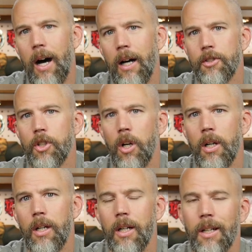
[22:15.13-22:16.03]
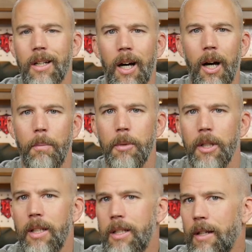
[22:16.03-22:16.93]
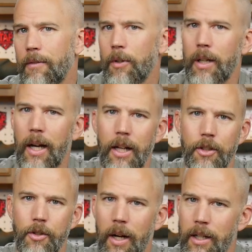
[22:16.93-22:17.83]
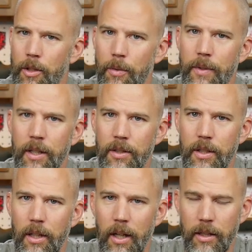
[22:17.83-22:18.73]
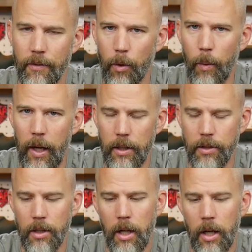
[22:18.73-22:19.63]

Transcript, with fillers: I saw a couple of different guys try to do things different ways.